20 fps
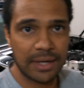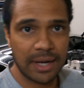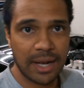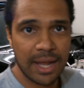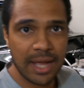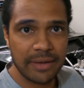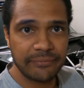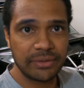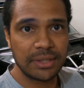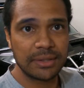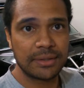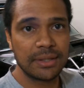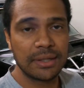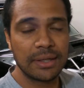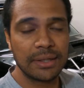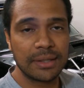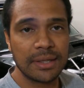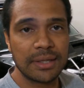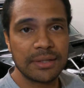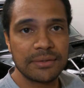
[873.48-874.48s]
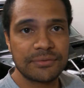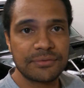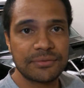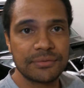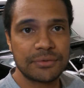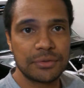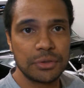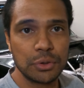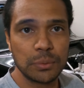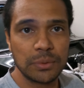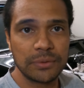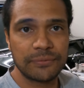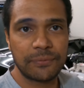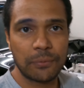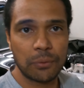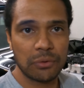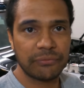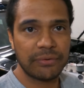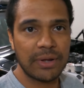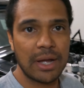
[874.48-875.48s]
that I have anything against 2 and
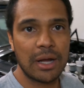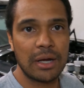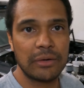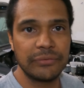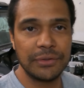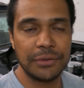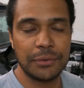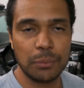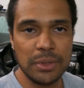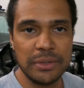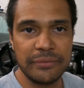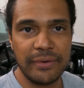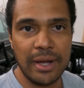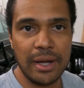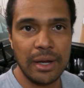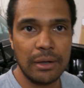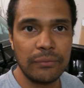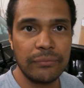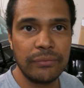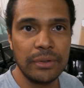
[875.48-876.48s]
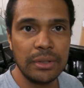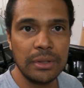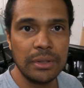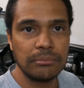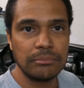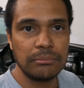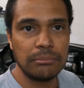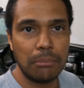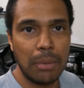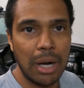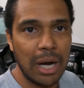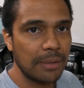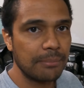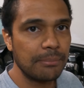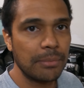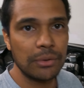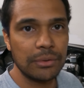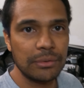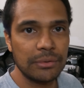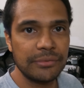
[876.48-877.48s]
4 valve and 3 valve mod
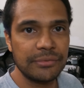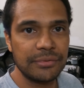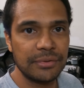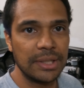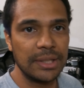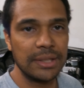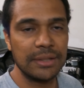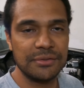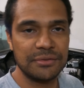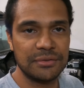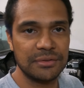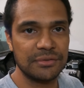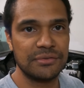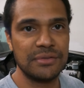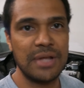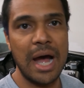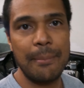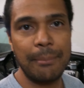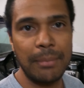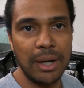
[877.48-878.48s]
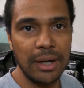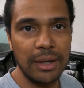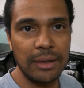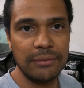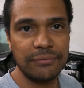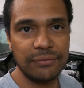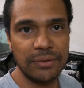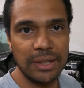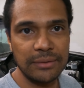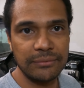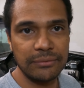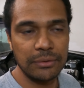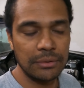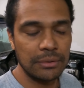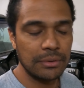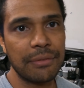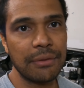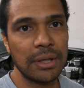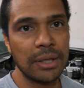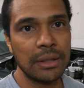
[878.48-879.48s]
motors. It is just not my flavor.
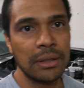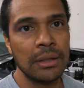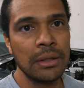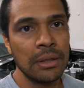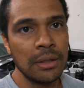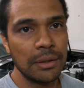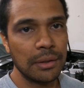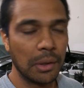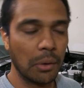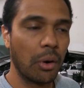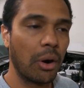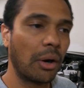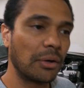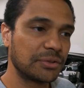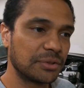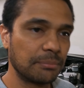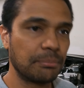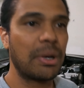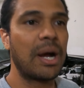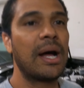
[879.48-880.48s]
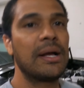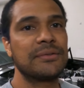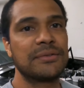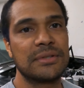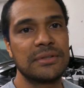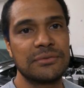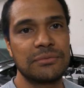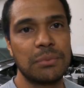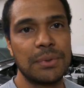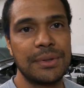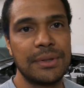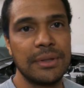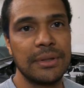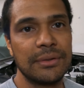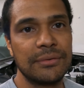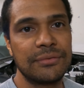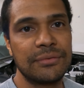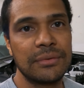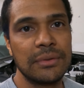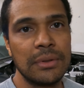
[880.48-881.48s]
I think there are some positives with
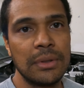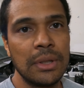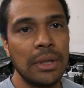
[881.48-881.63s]
this.